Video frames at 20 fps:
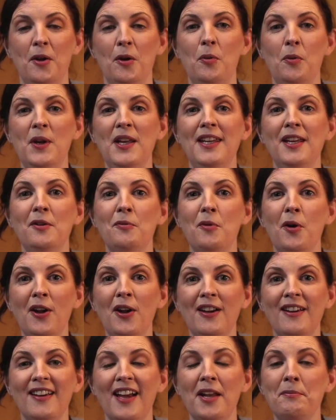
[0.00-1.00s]
we can
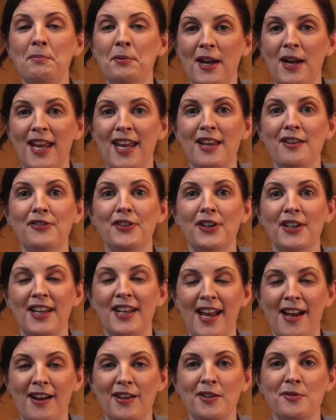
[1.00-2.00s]
work and pray for an
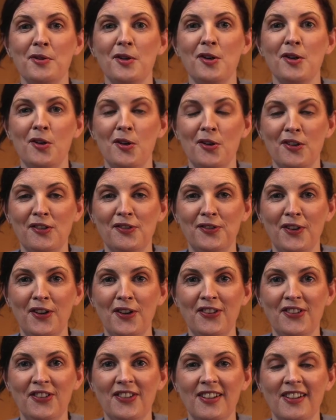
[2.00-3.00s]
Ireland where God is
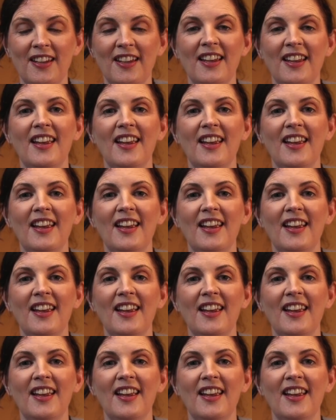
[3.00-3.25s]
first,